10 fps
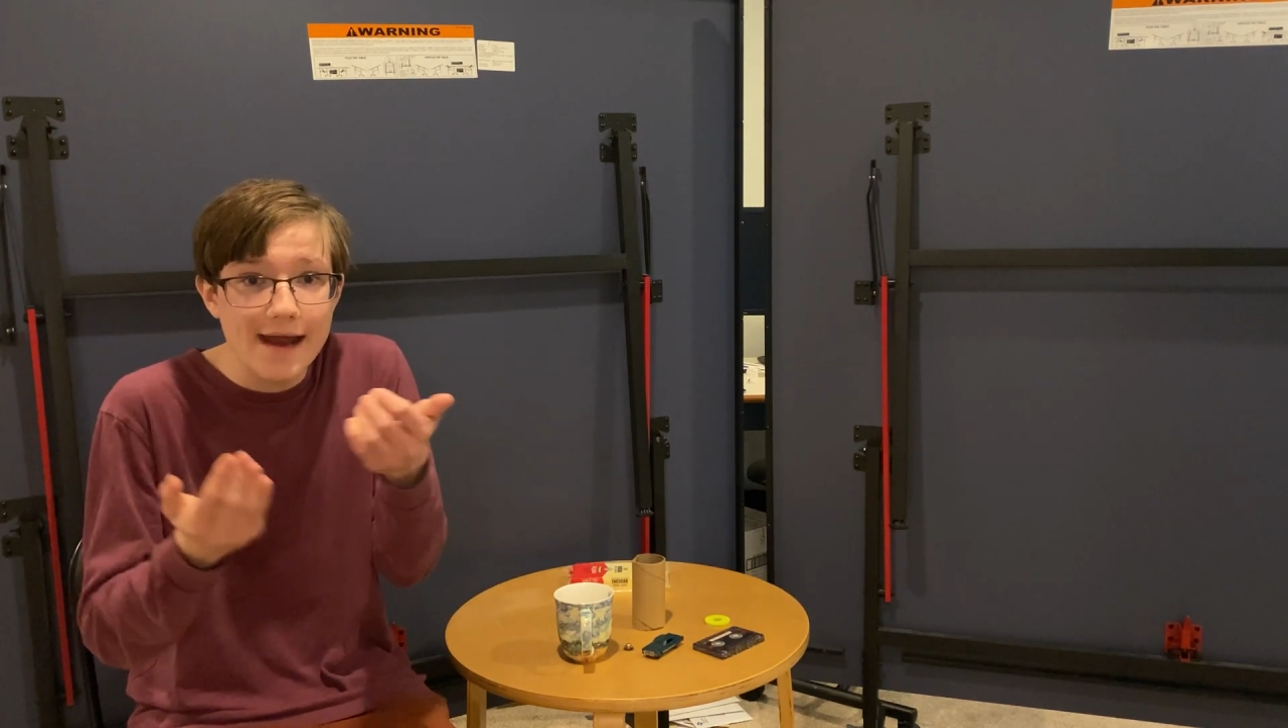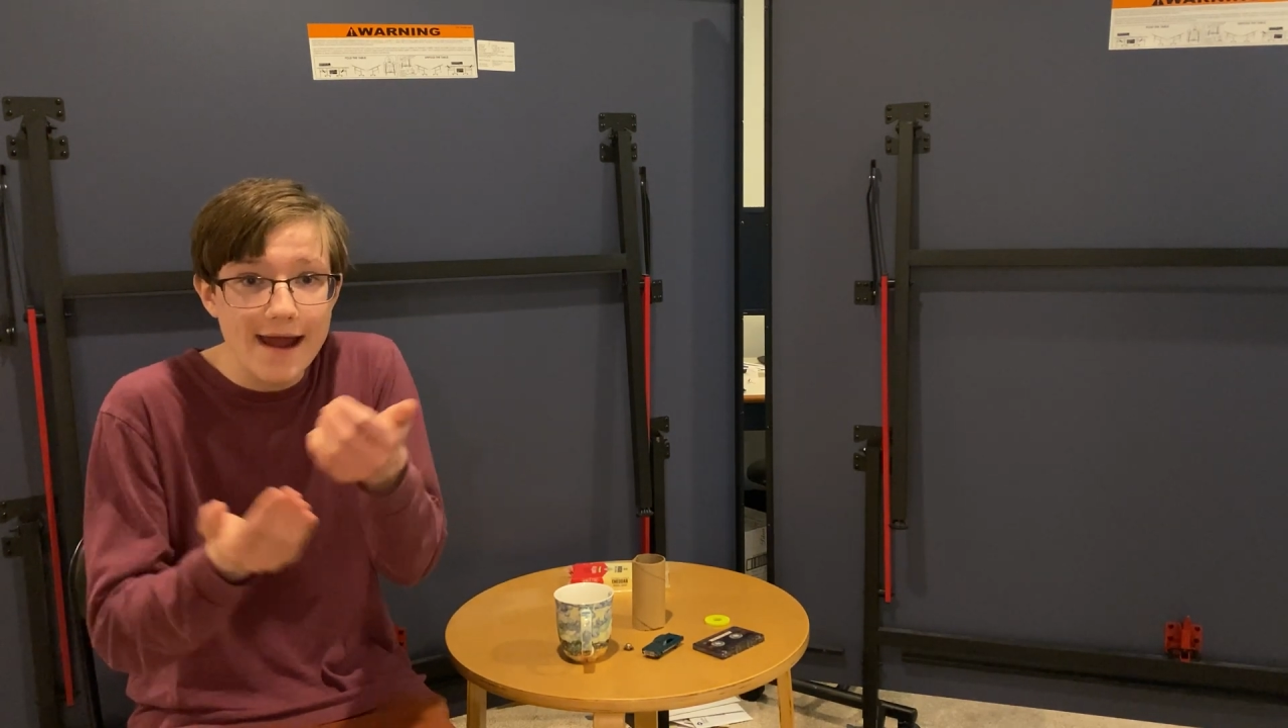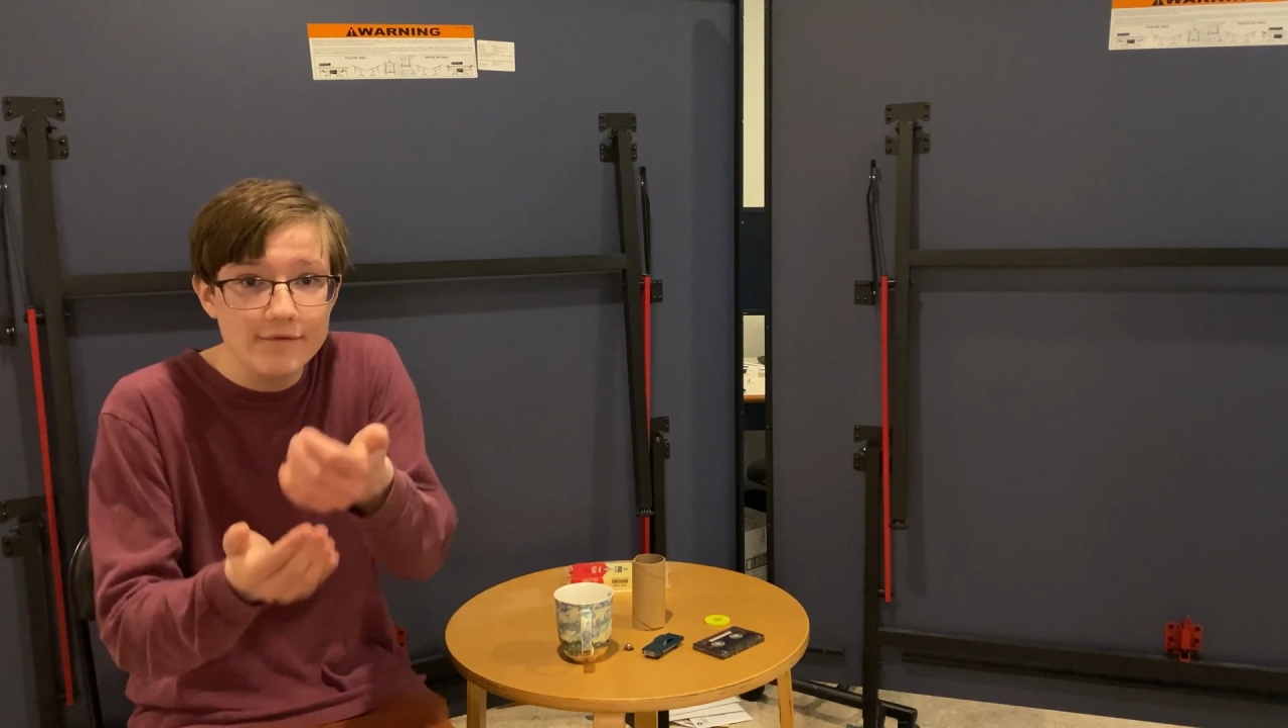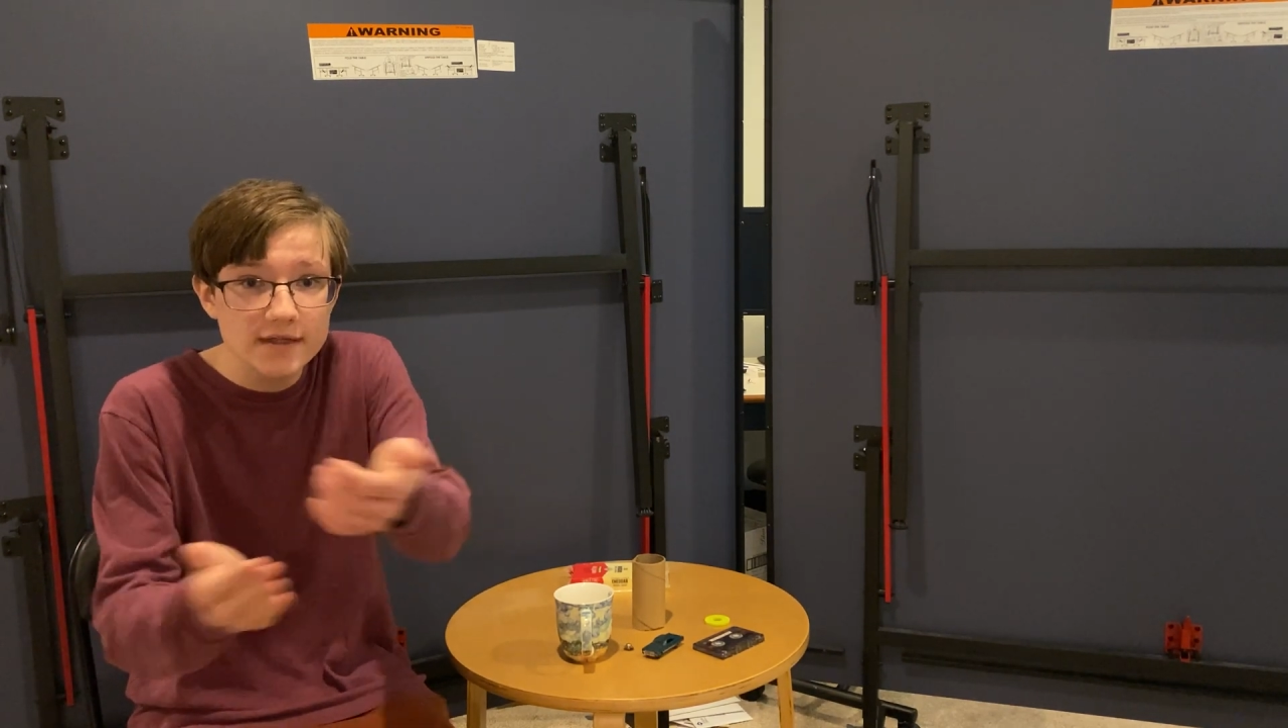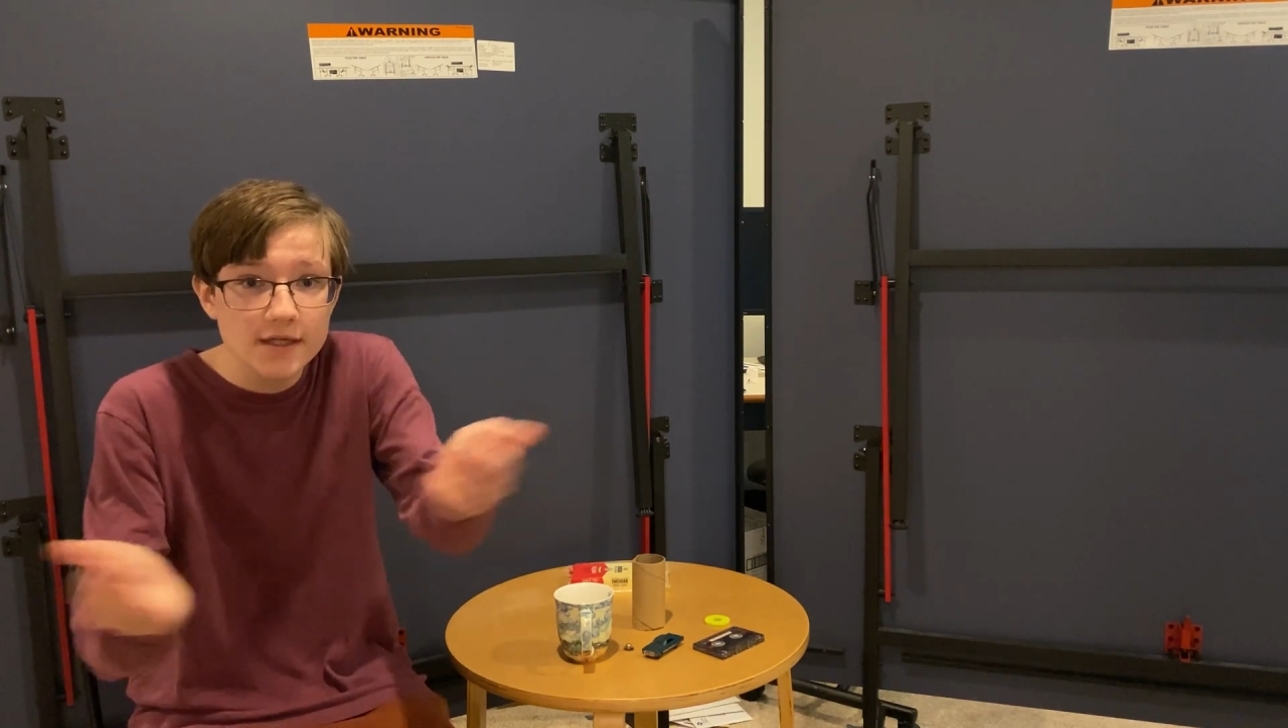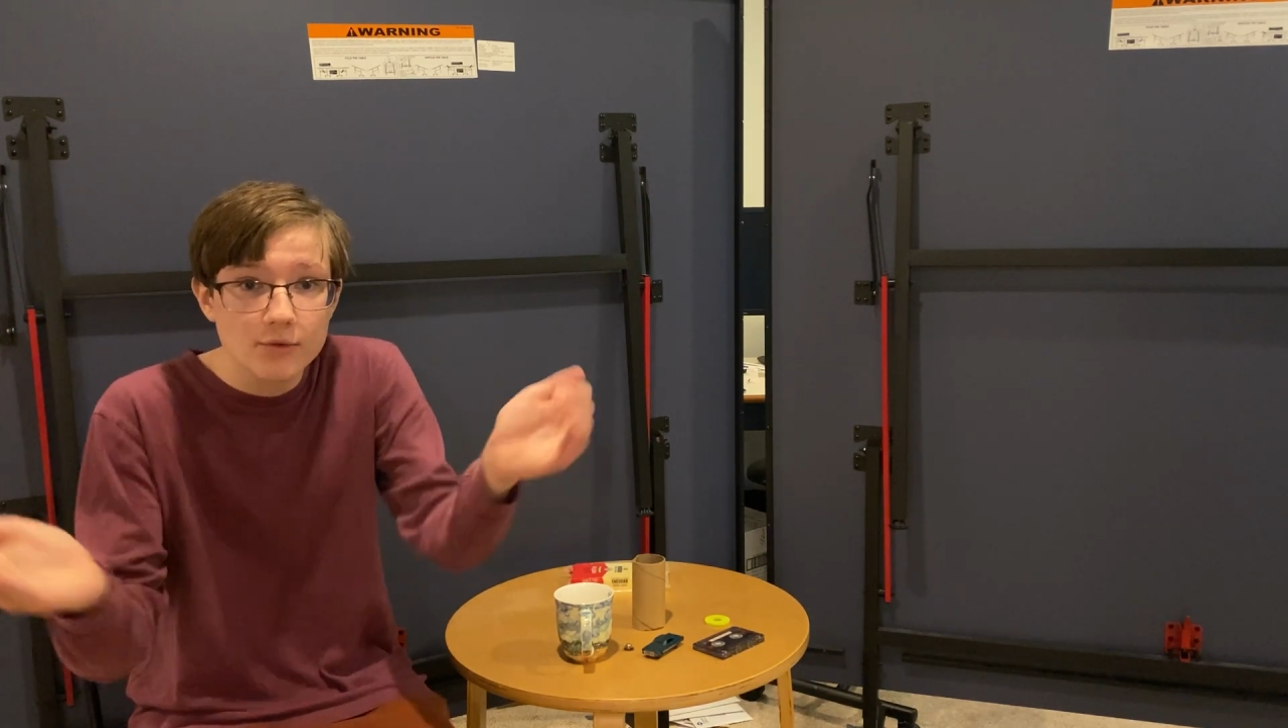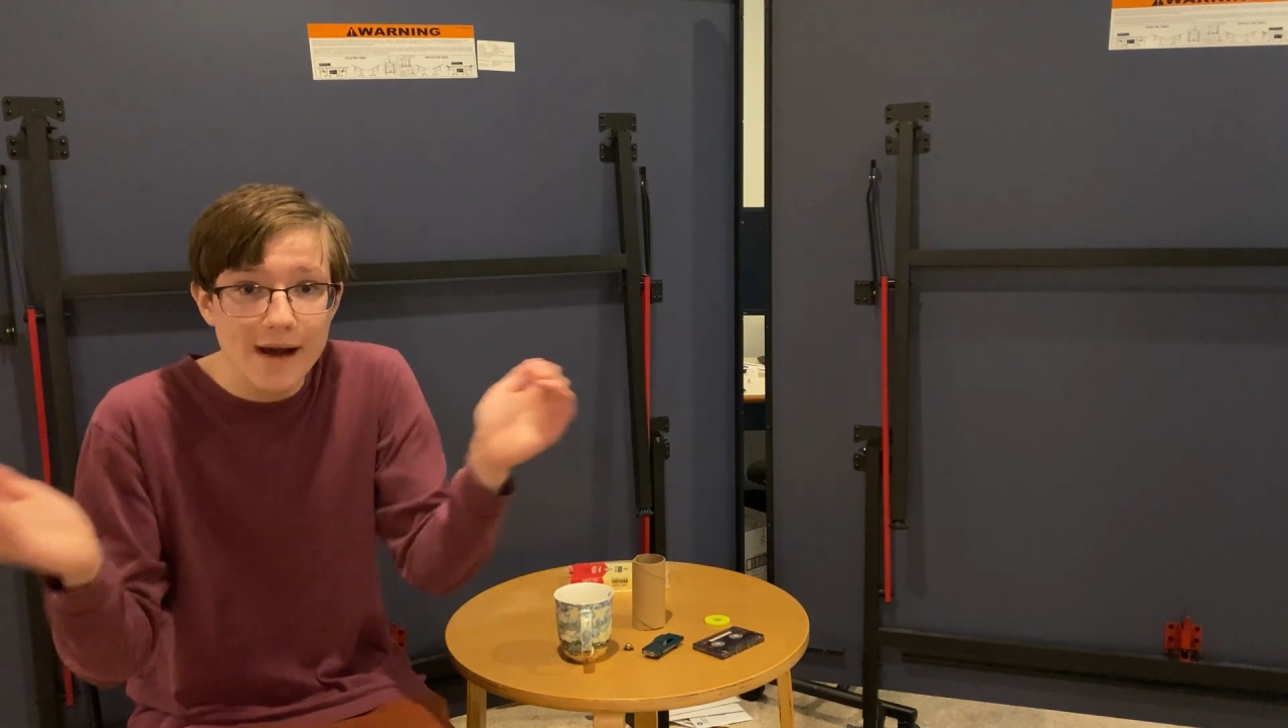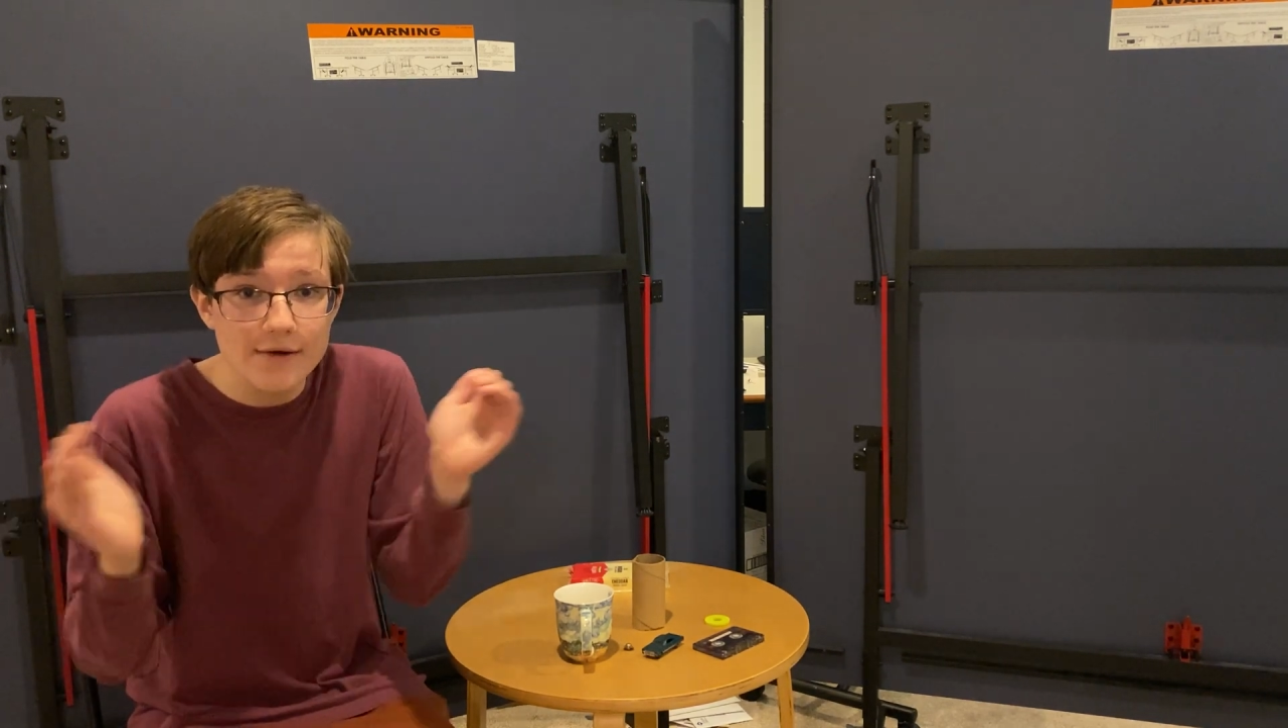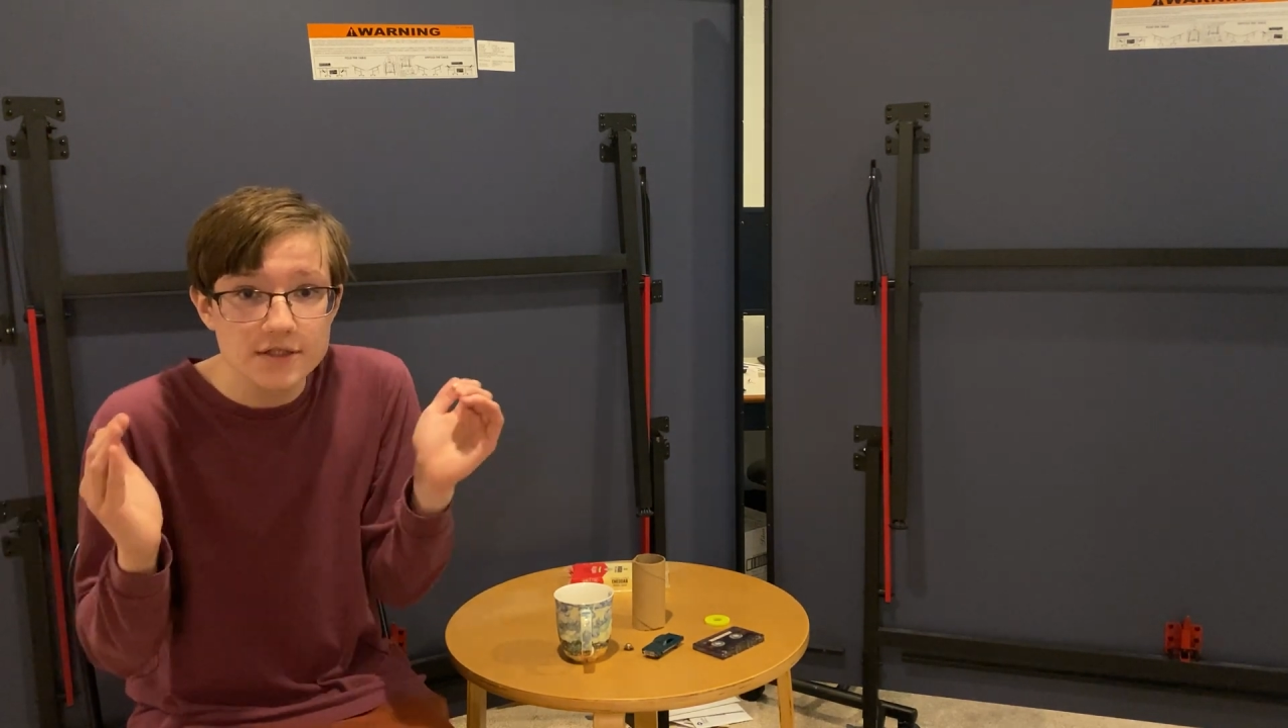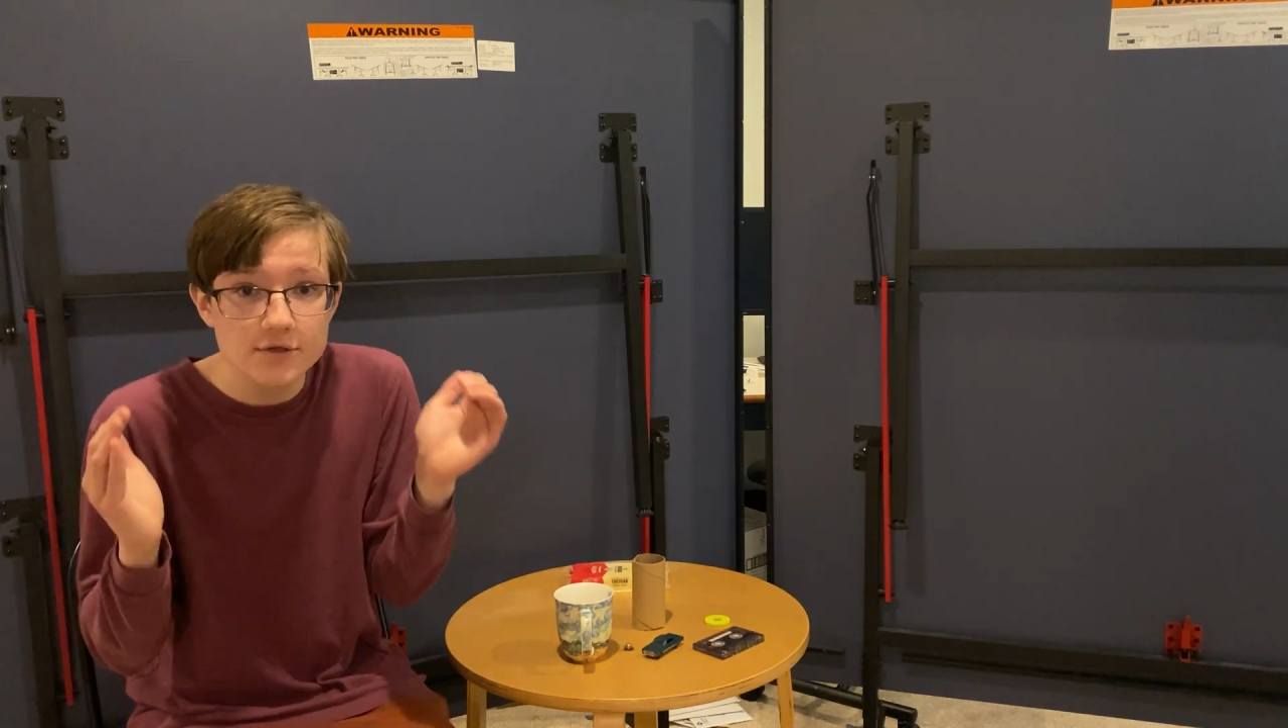everything
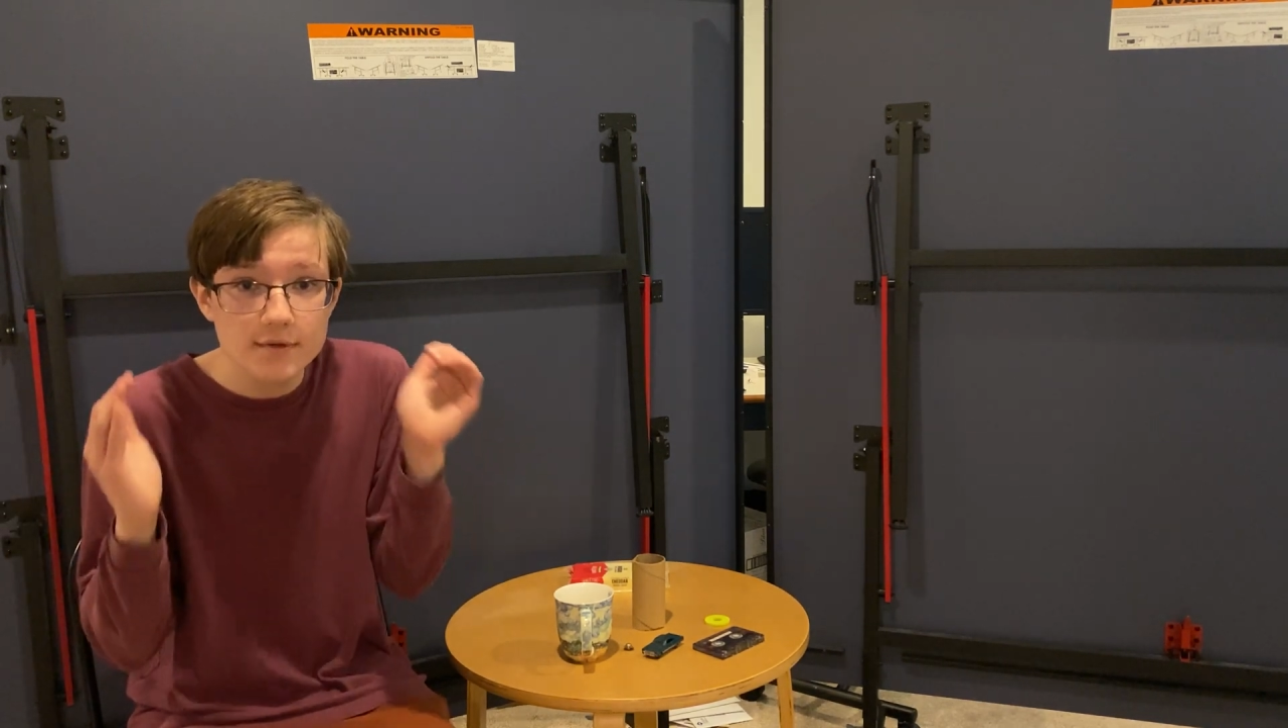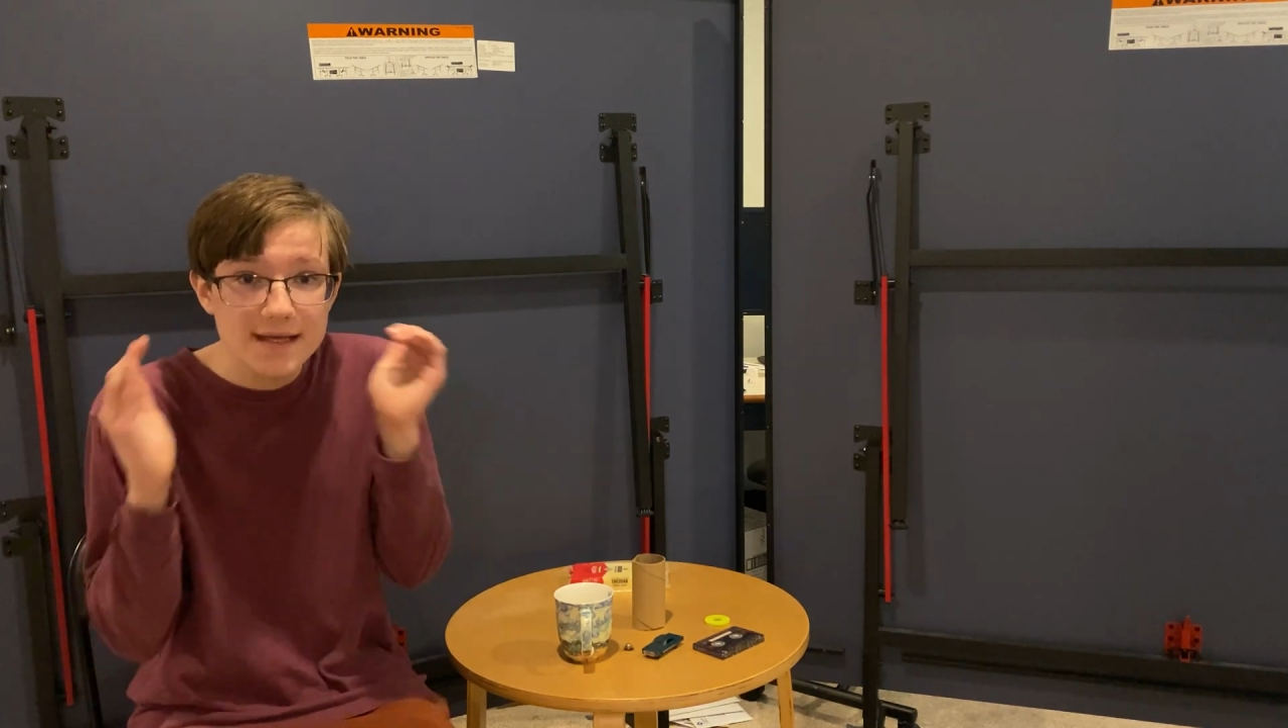around you